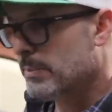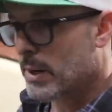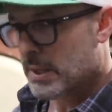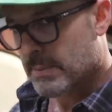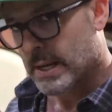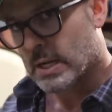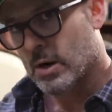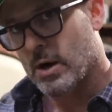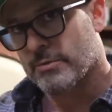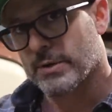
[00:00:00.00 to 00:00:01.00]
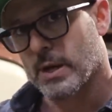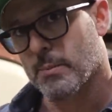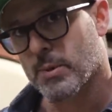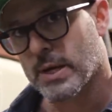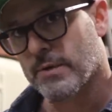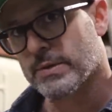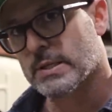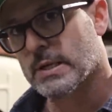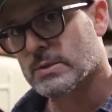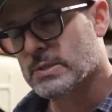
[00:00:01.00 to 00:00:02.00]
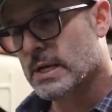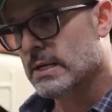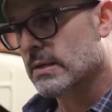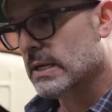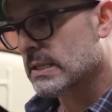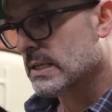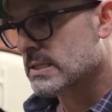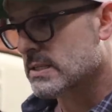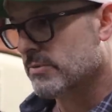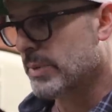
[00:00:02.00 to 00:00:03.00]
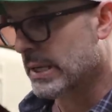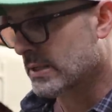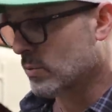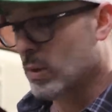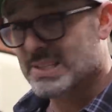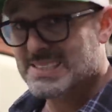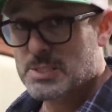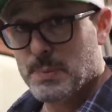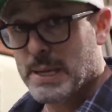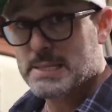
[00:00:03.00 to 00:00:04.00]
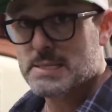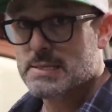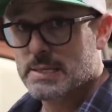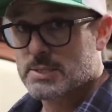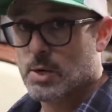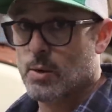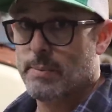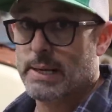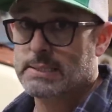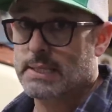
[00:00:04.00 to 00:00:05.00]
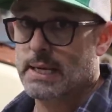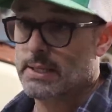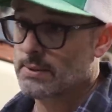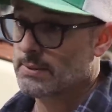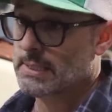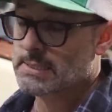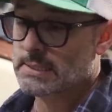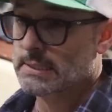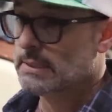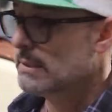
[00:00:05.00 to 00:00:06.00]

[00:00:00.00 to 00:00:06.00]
the body back off and I'll bring everything outside and I'll get that stuff painted. Once it's painted, it's going back together and that's it.